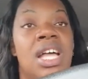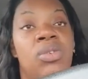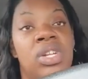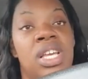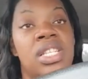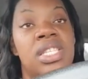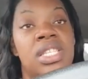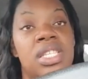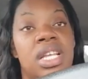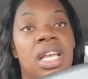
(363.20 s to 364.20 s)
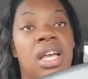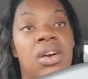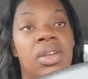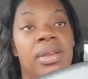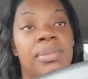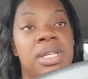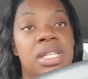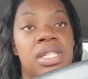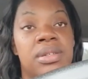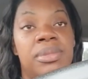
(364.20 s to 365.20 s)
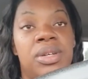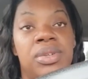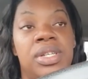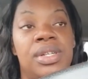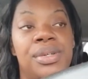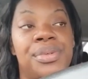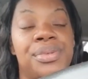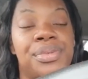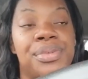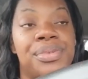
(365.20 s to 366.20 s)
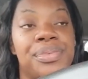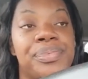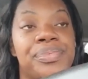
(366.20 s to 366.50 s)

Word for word: Donuts and go get me some donuts.